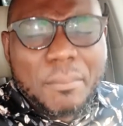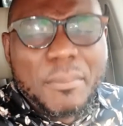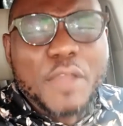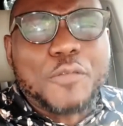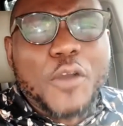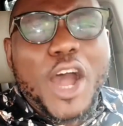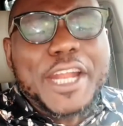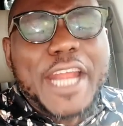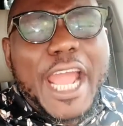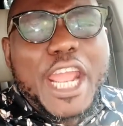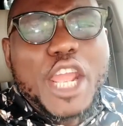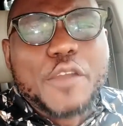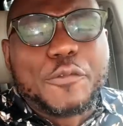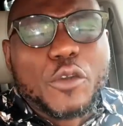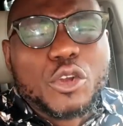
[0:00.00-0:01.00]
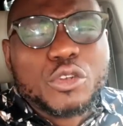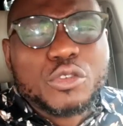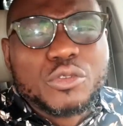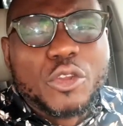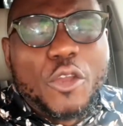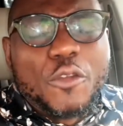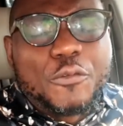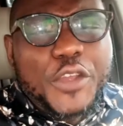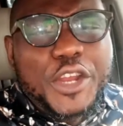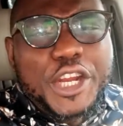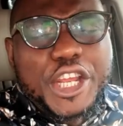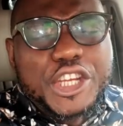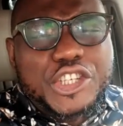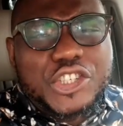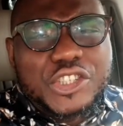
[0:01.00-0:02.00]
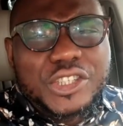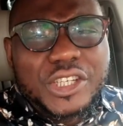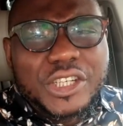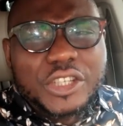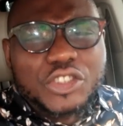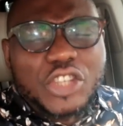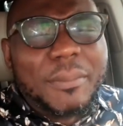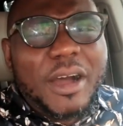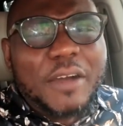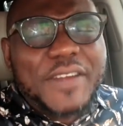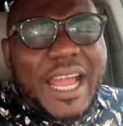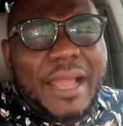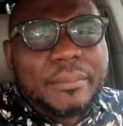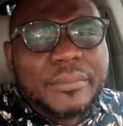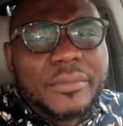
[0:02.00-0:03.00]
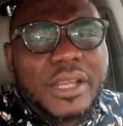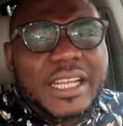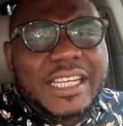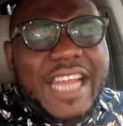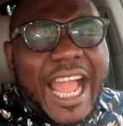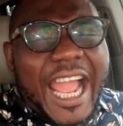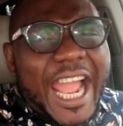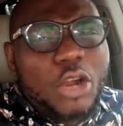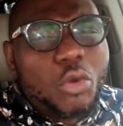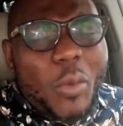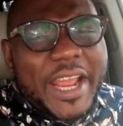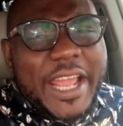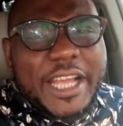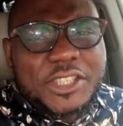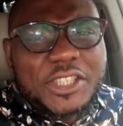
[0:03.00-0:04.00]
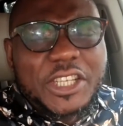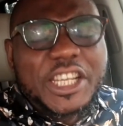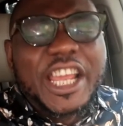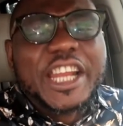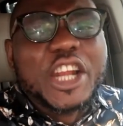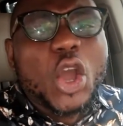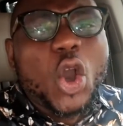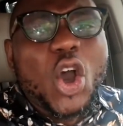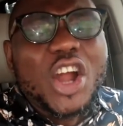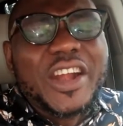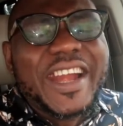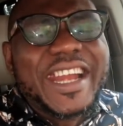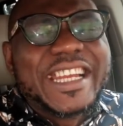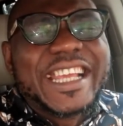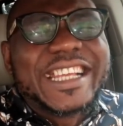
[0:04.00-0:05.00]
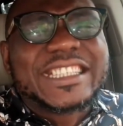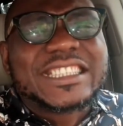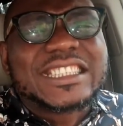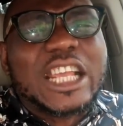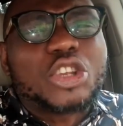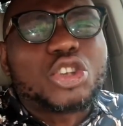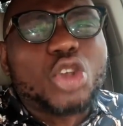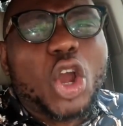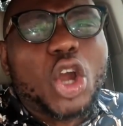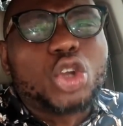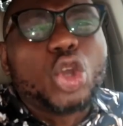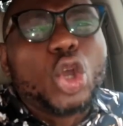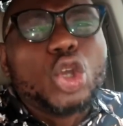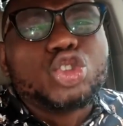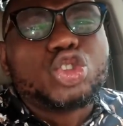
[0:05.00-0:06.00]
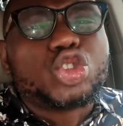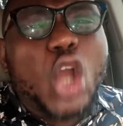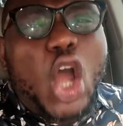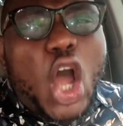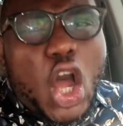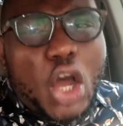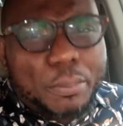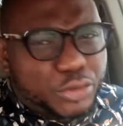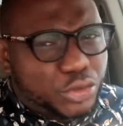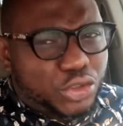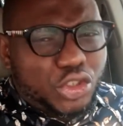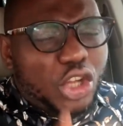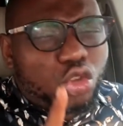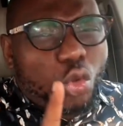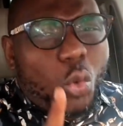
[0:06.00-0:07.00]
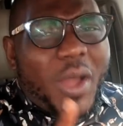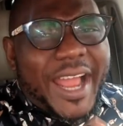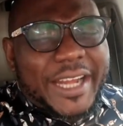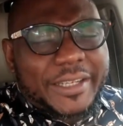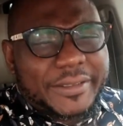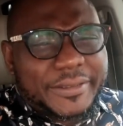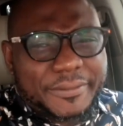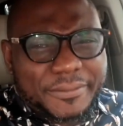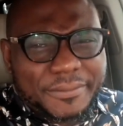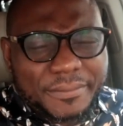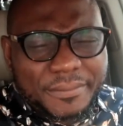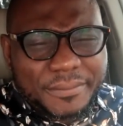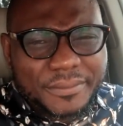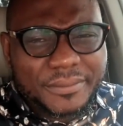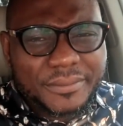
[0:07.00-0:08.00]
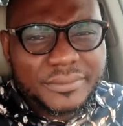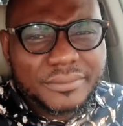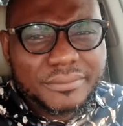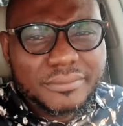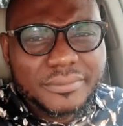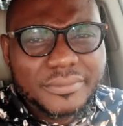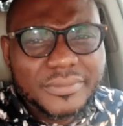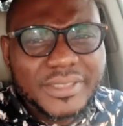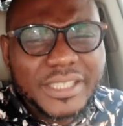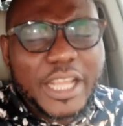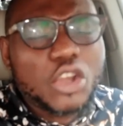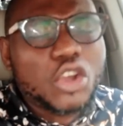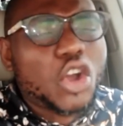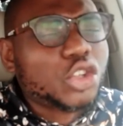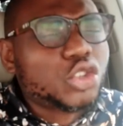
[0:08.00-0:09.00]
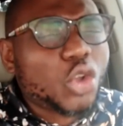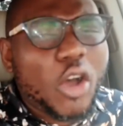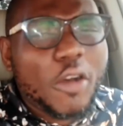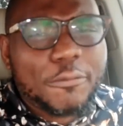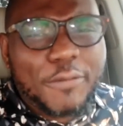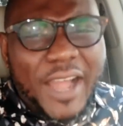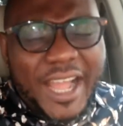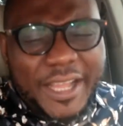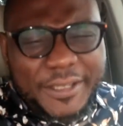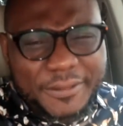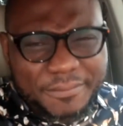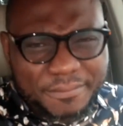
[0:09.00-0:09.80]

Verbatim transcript: Before they even finish some of them, they are NYSC, they already secured jobs, not one. They got offer.